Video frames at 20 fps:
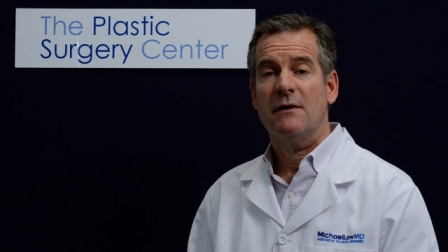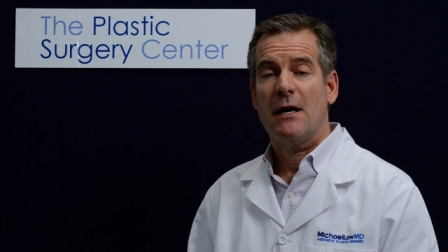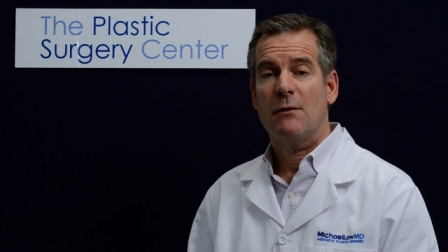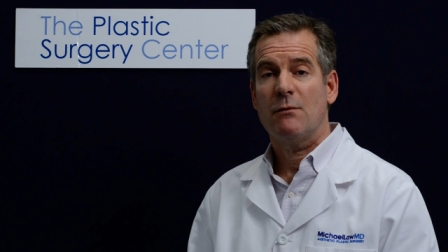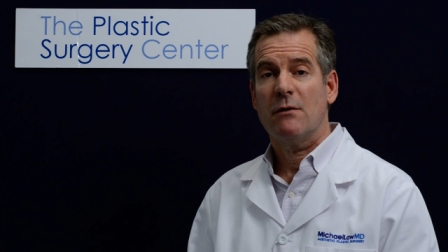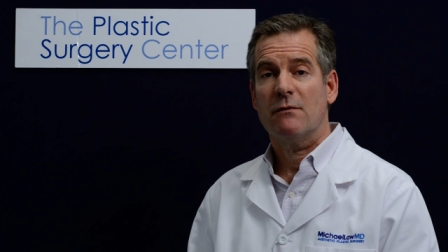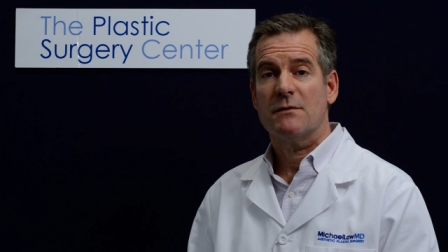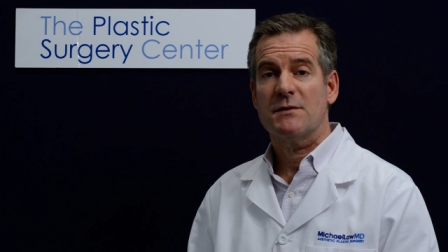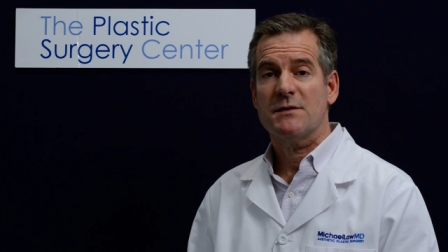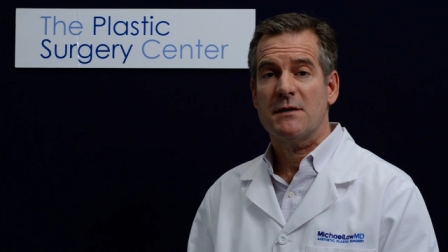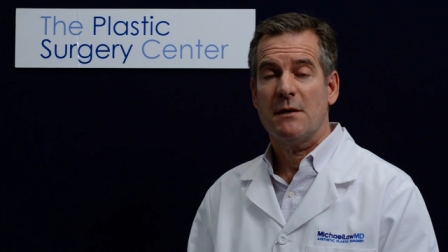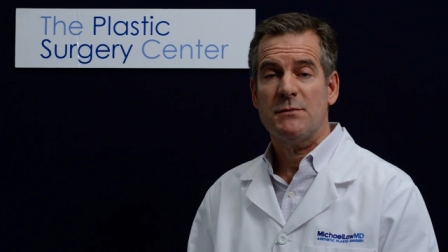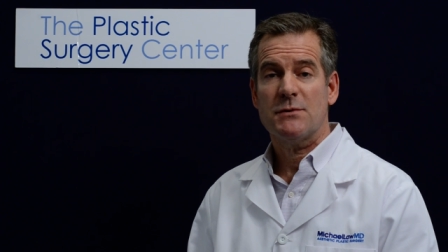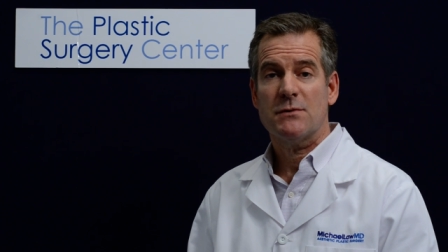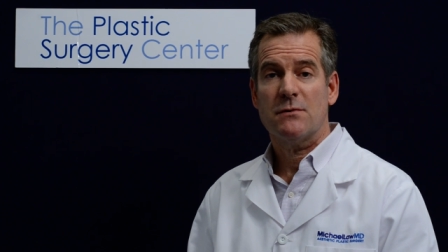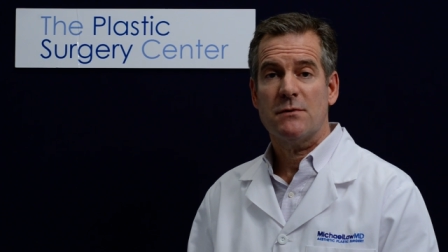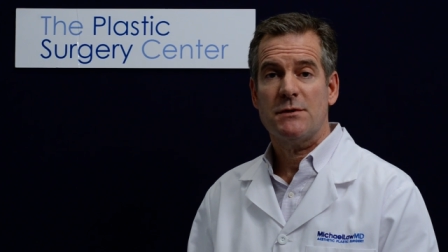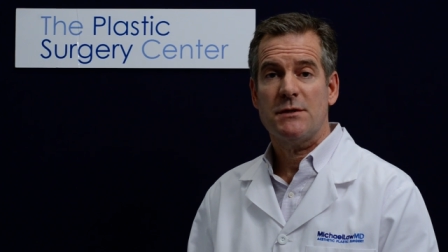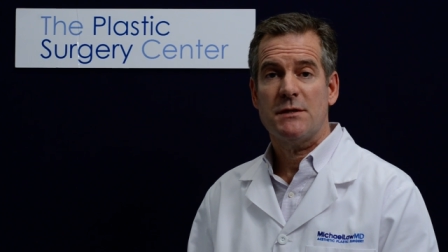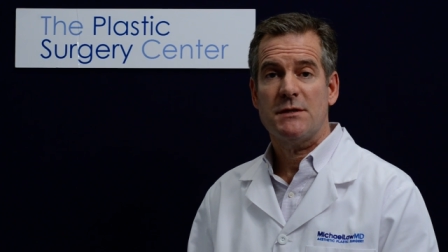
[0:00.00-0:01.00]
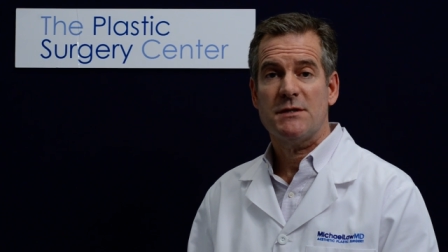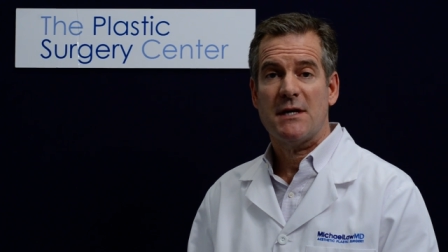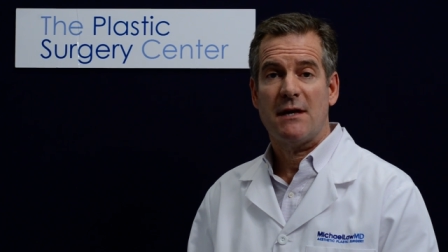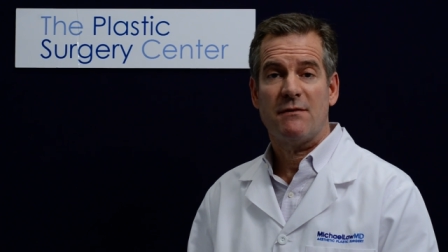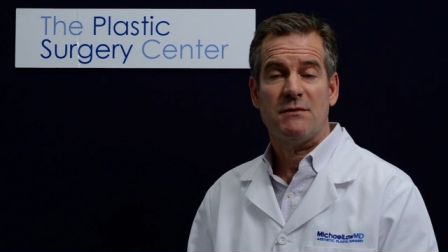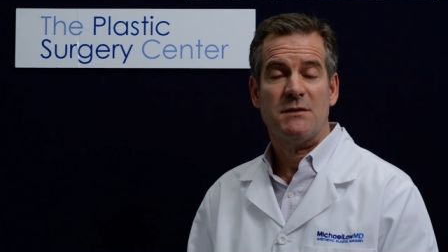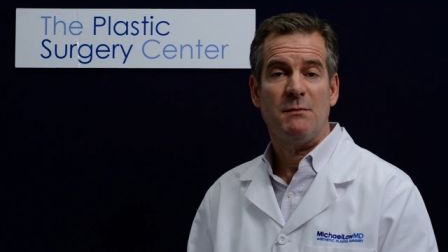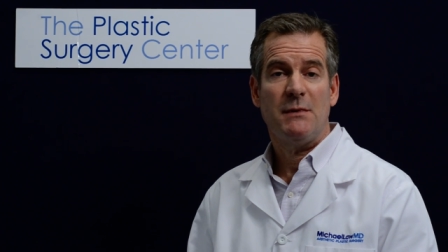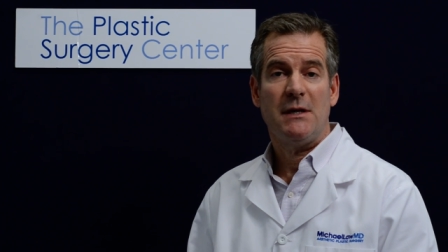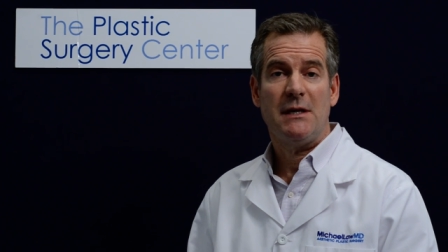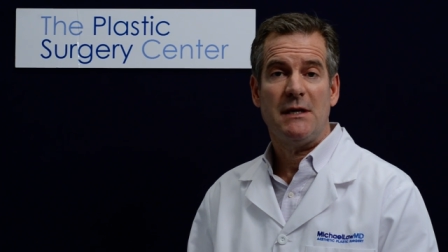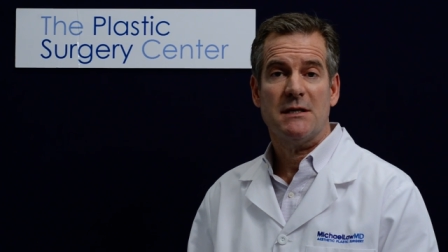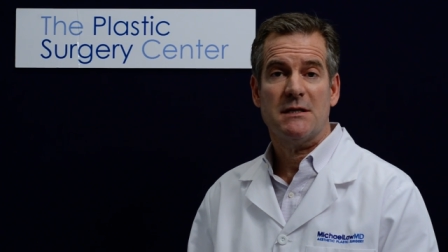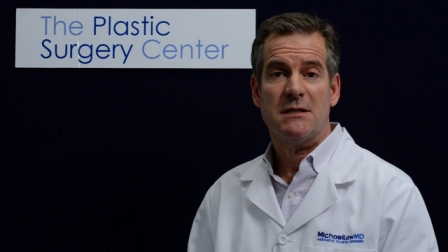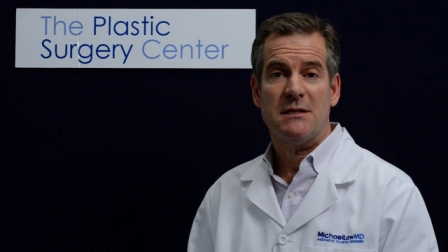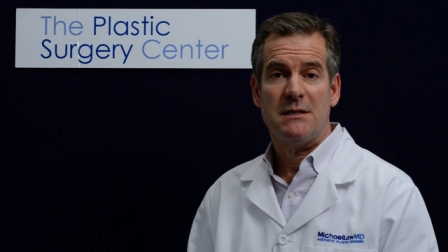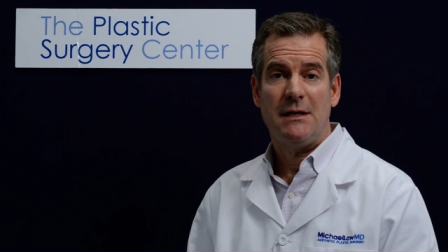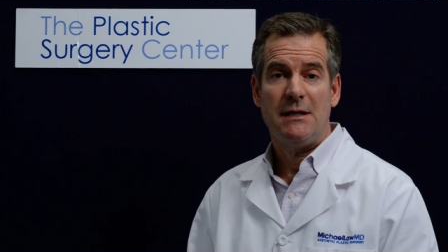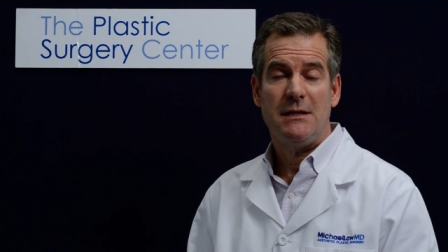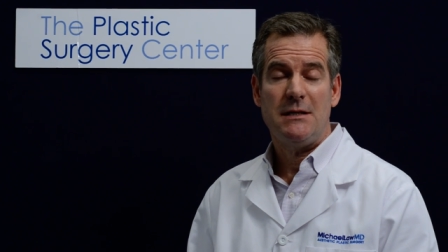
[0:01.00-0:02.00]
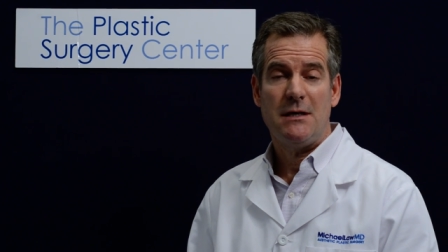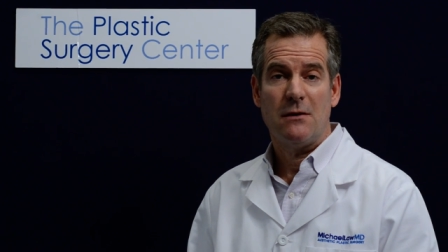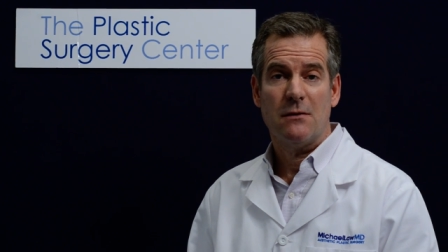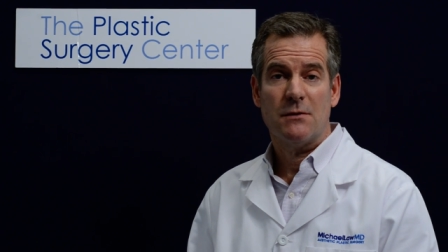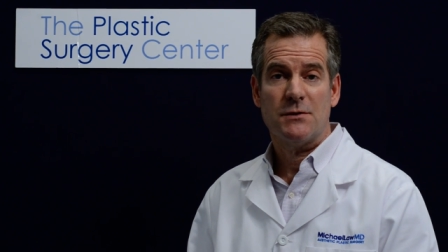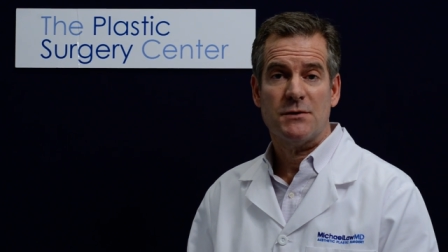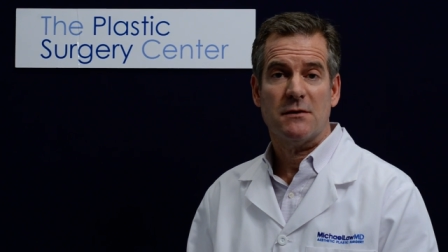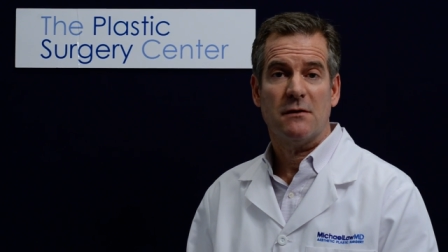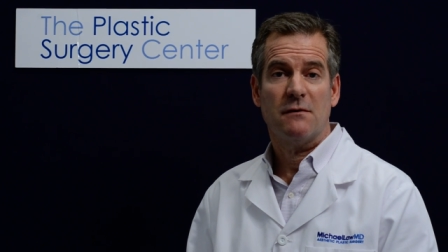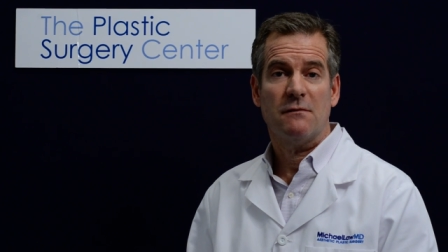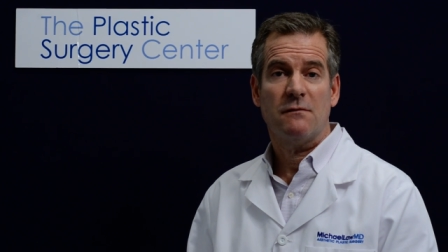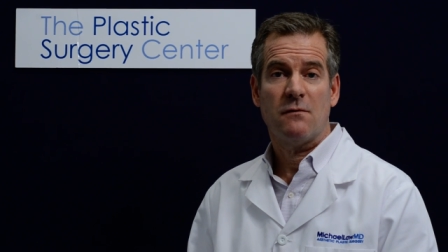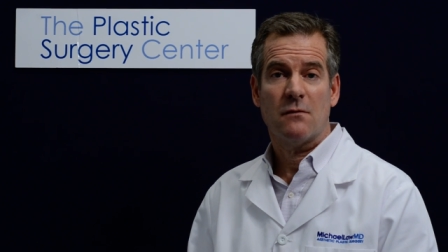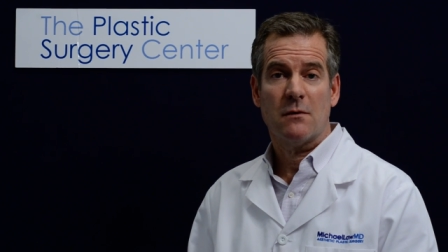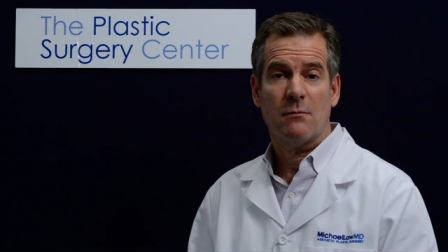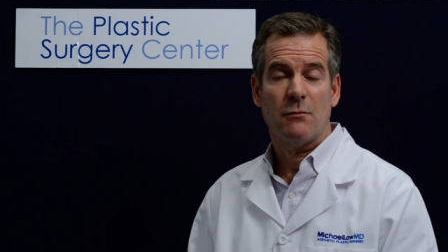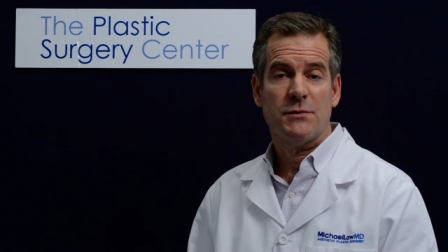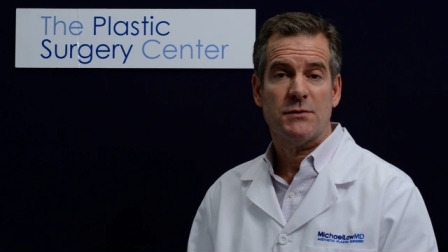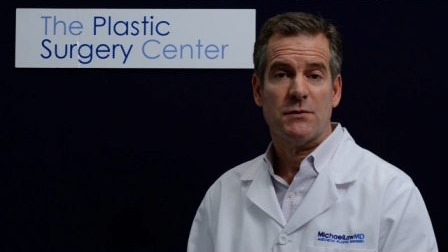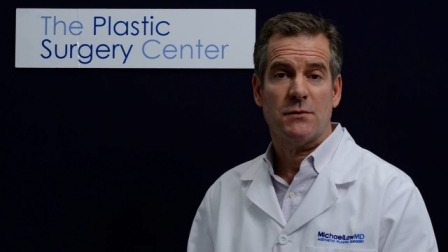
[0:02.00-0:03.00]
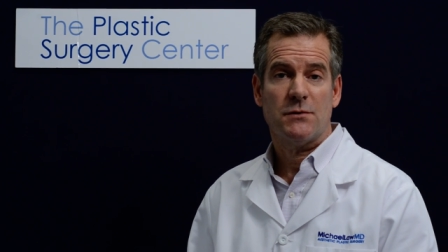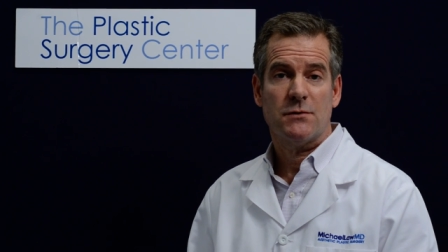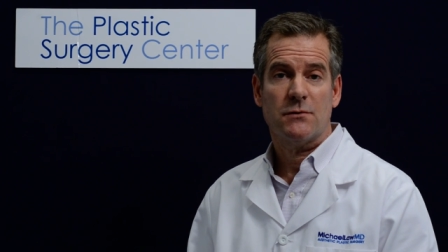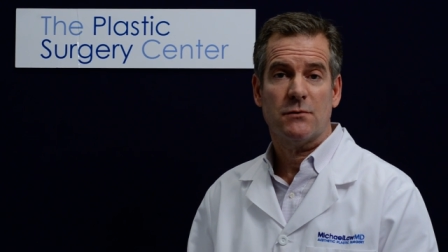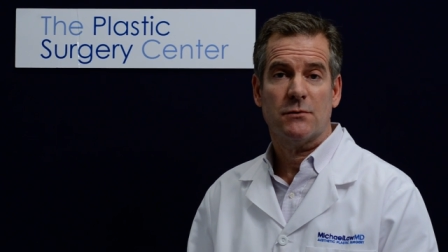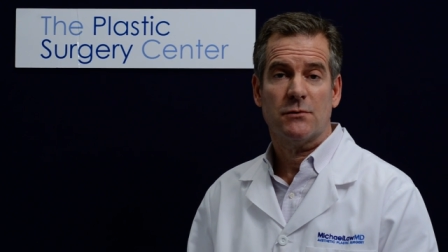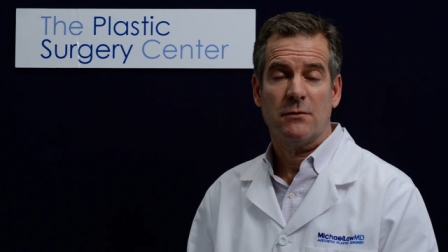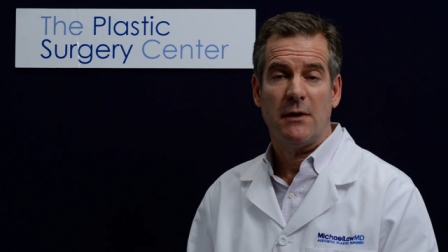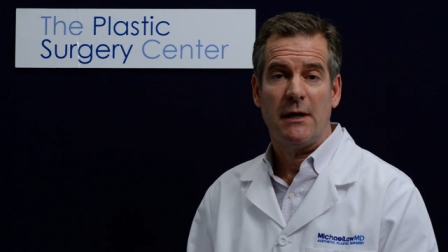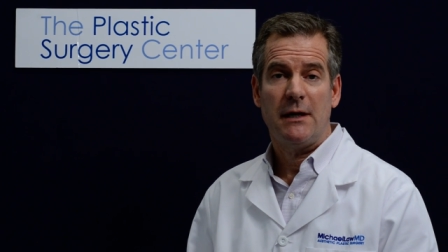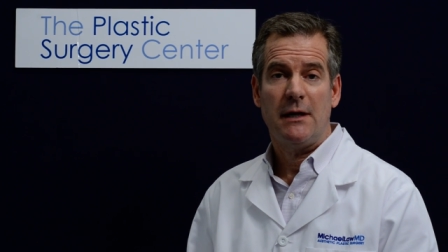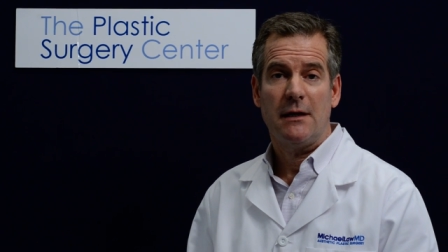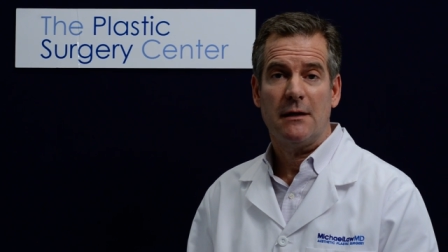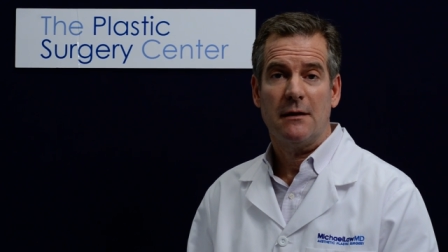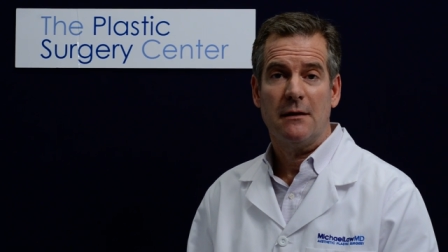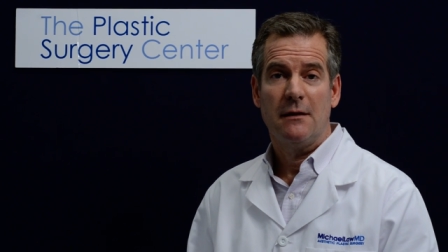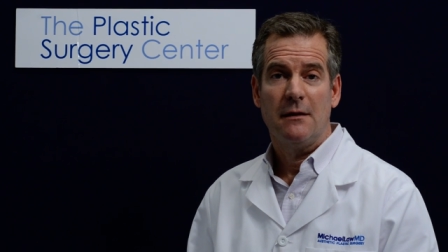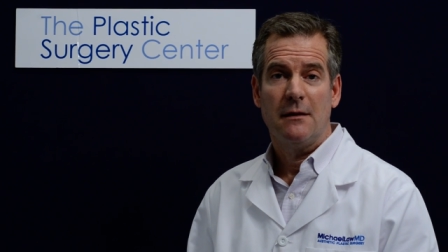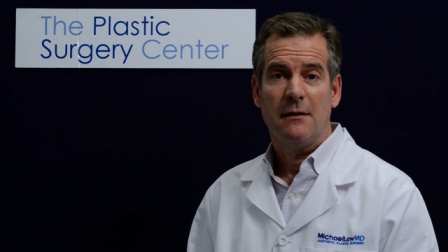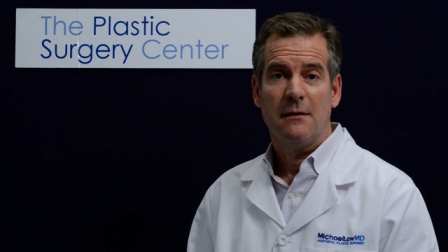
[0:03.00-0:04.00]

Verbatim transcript: However, some surgeons have as many as 10 years of formal surgical training.